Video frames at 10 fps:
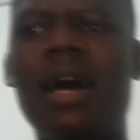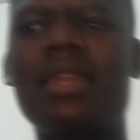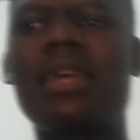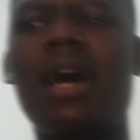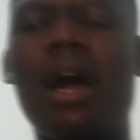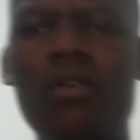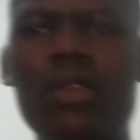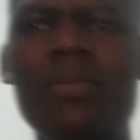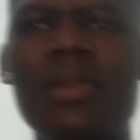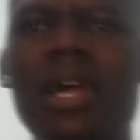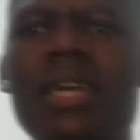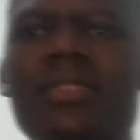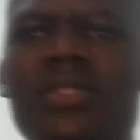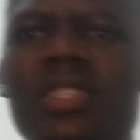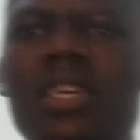And I will be
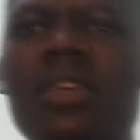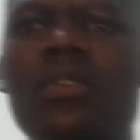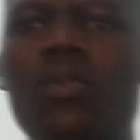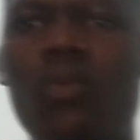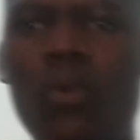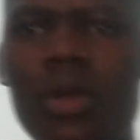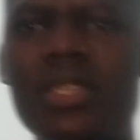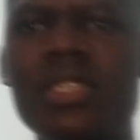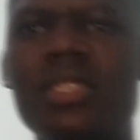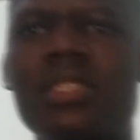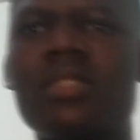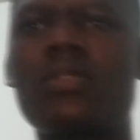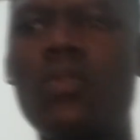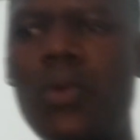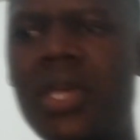right to say, what is
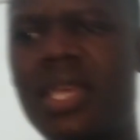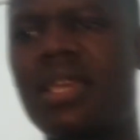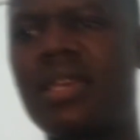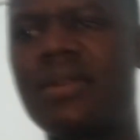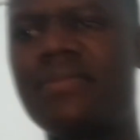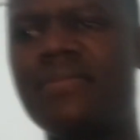cooking